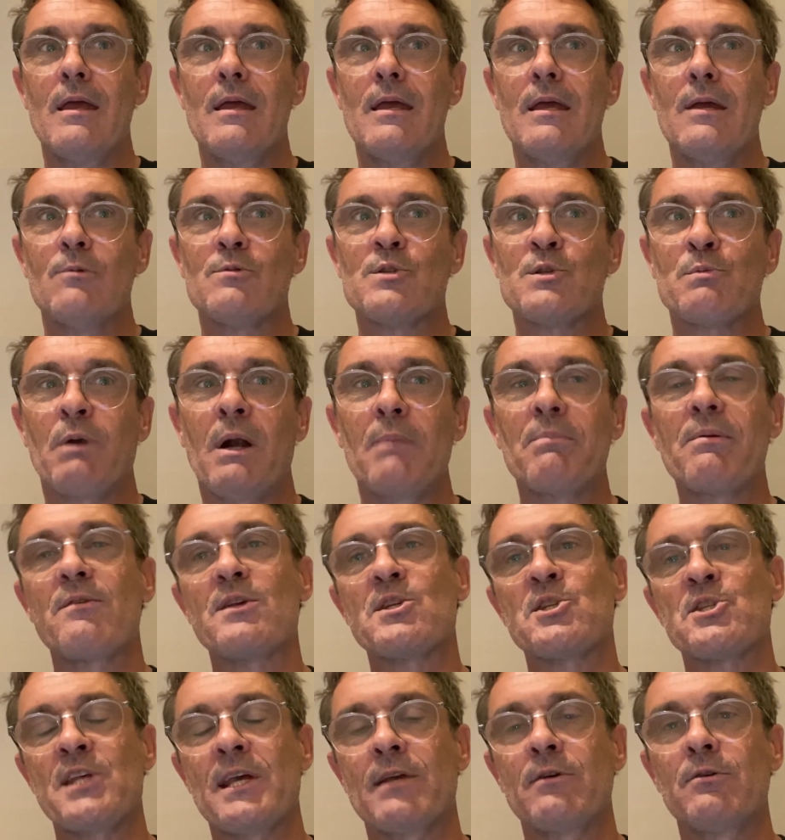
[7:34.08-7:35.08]
it was probably the
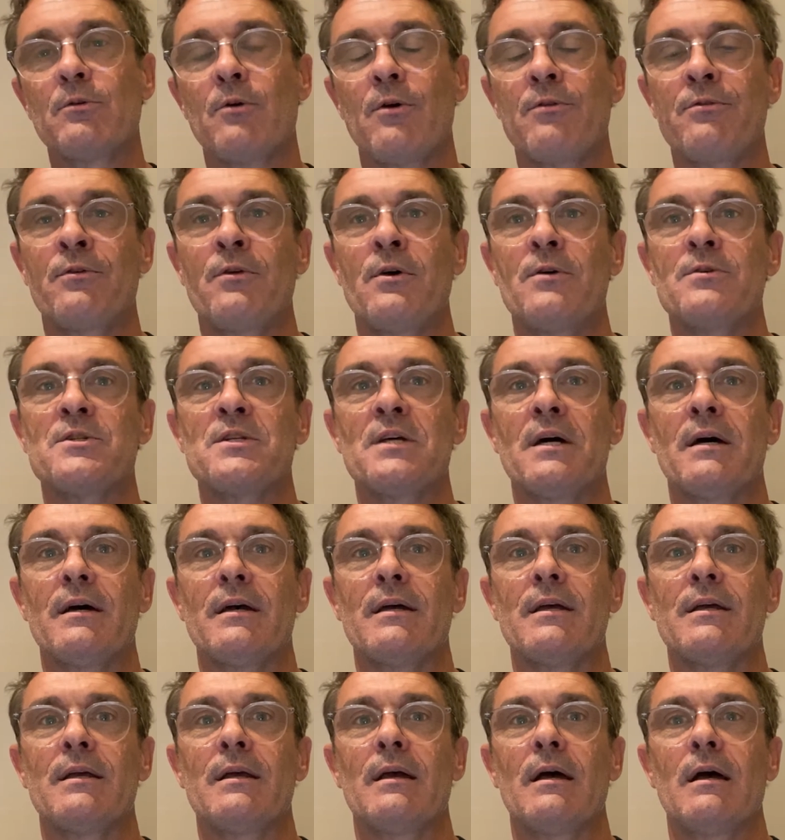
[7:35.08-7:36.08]
second or third
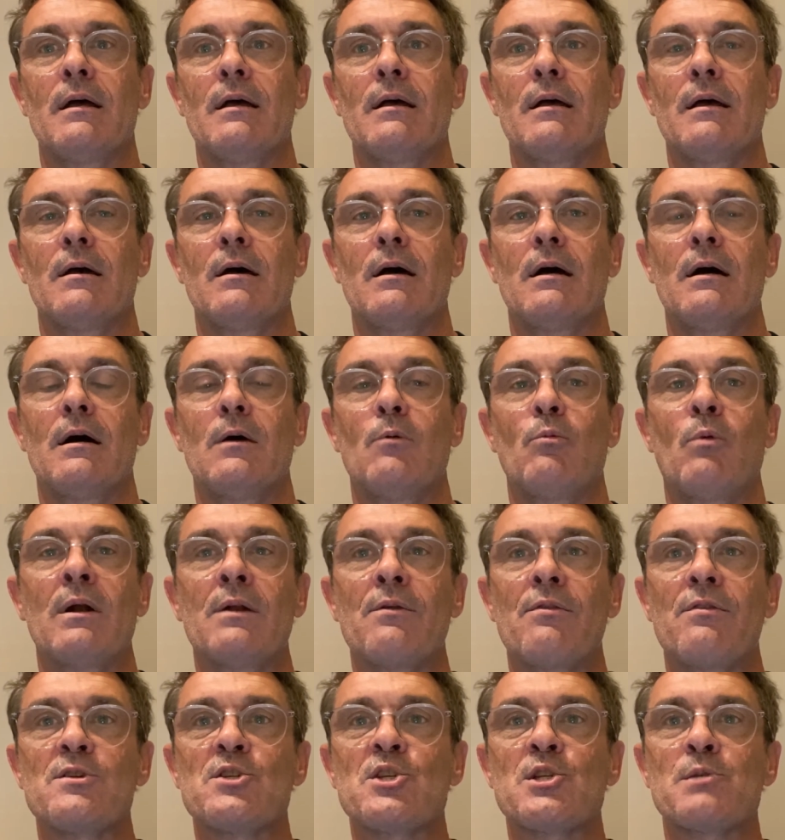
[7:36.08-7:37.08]
day, one
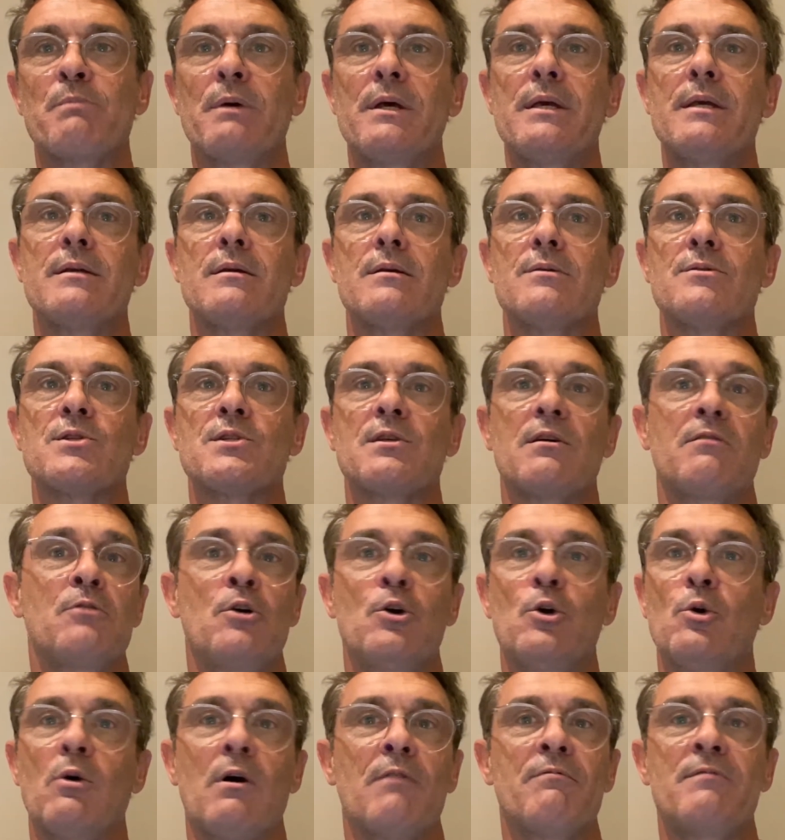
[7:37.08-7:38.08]
of the speakers,
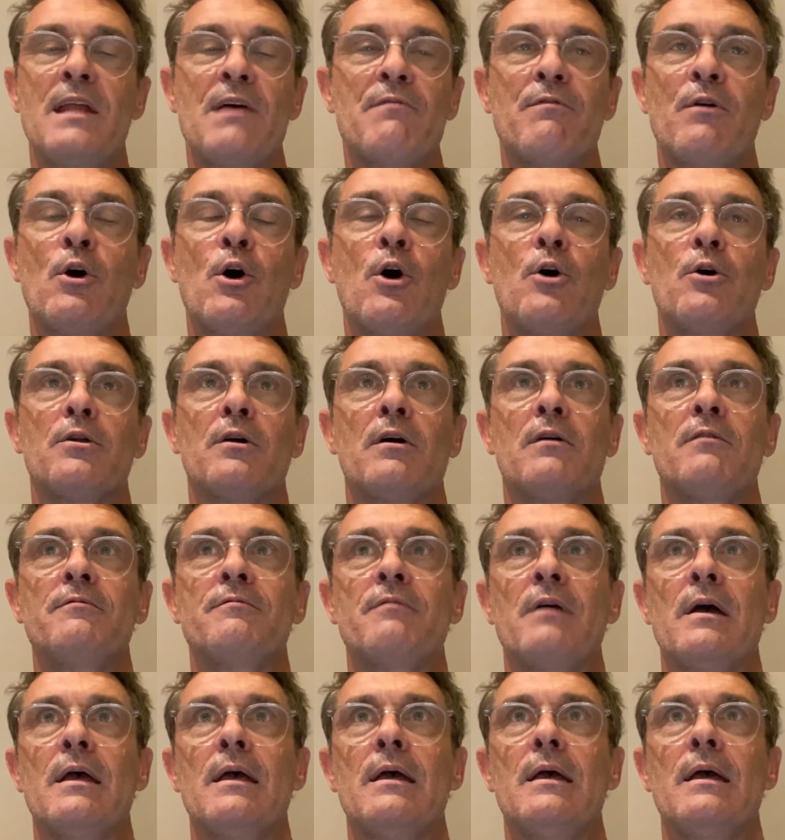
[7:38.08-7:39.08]
who I've never heard
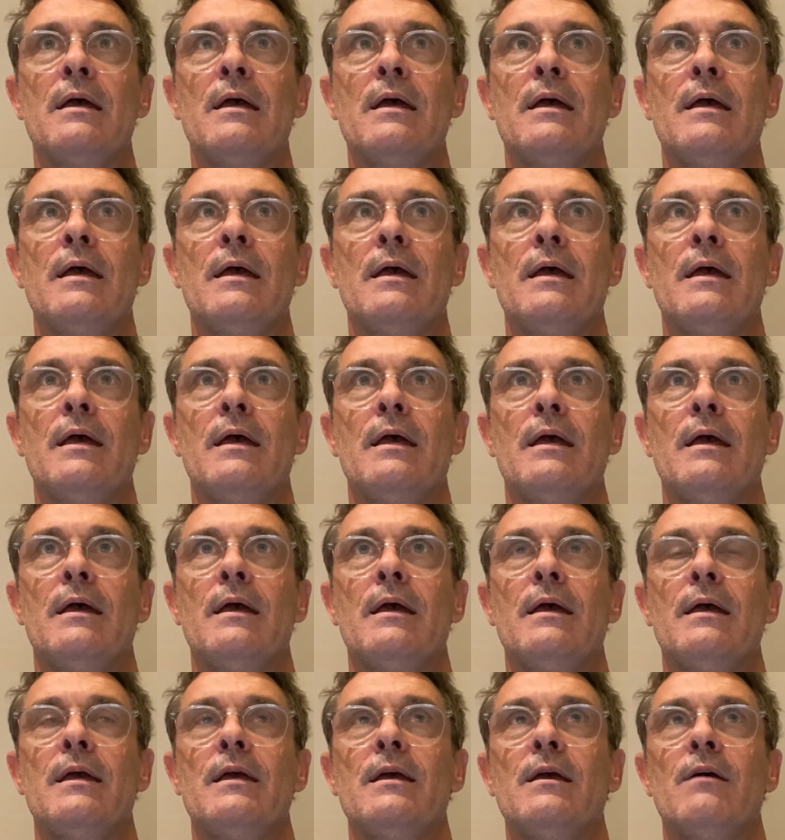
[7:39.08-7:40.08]
of,
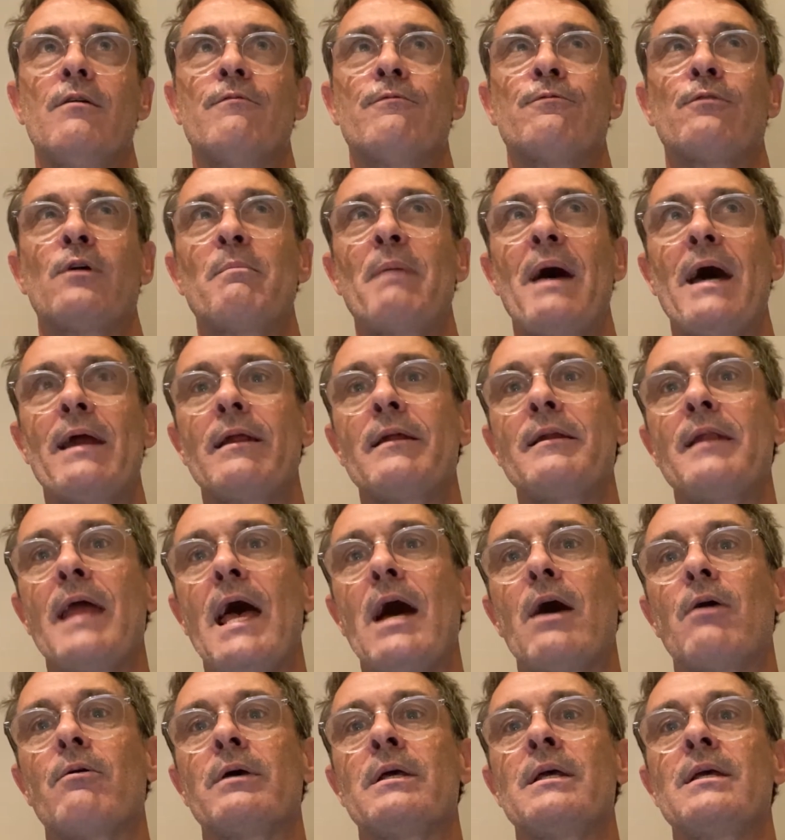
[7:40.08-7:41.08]
for about an
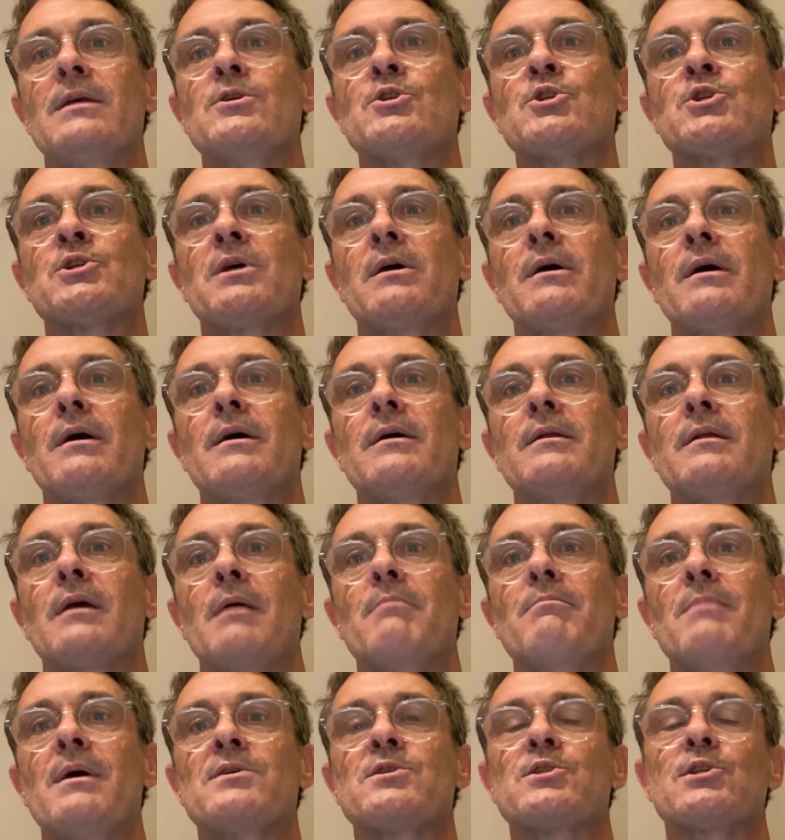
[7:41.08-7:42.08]
hour, he shared a
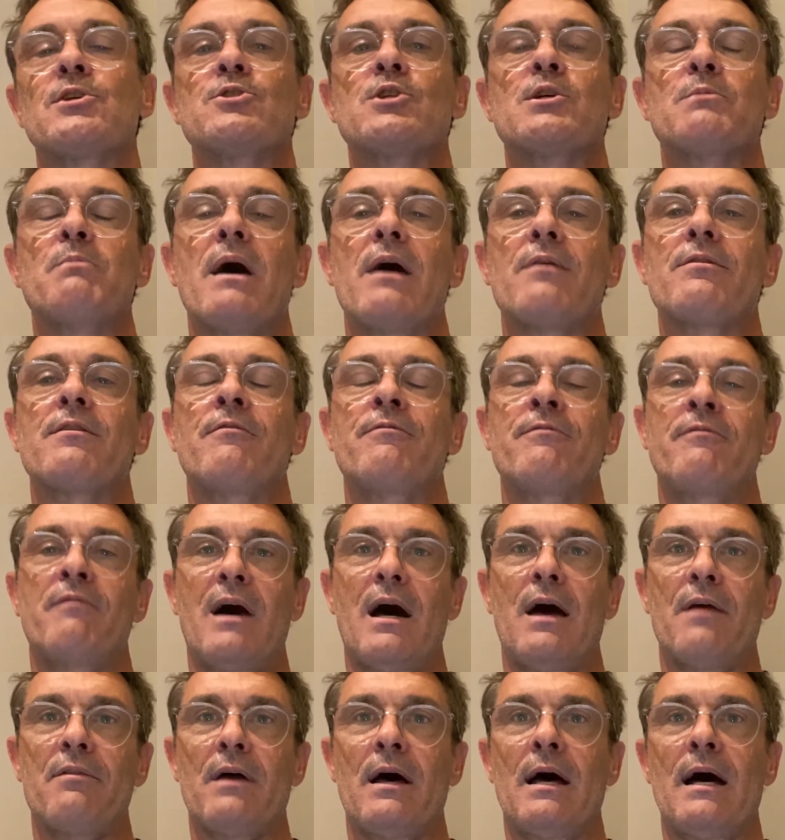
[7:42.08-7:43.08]
message about the
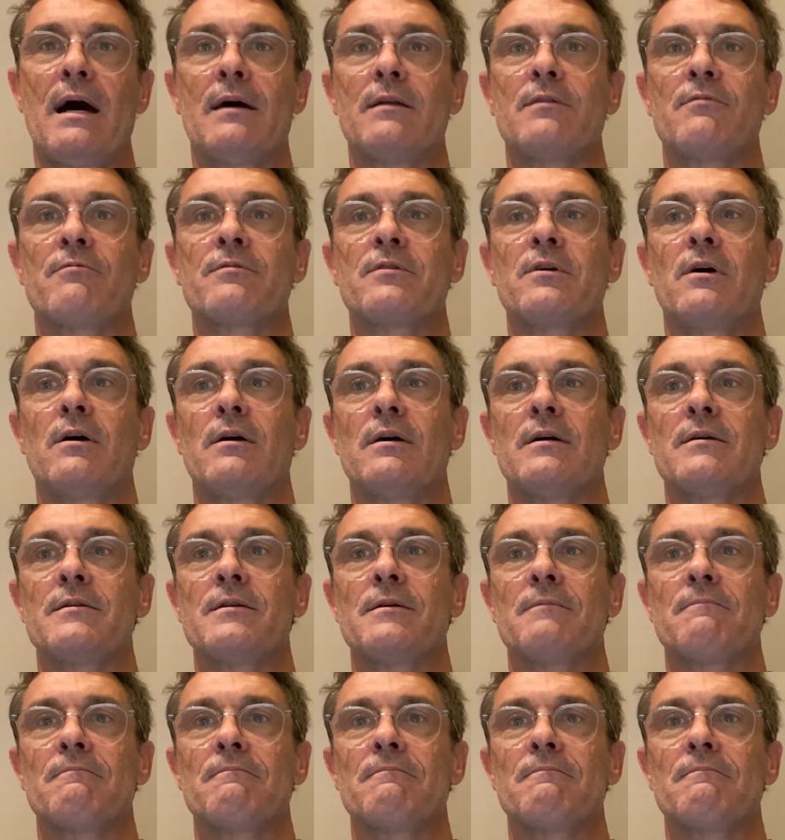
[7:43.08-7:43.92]
Father heart of God.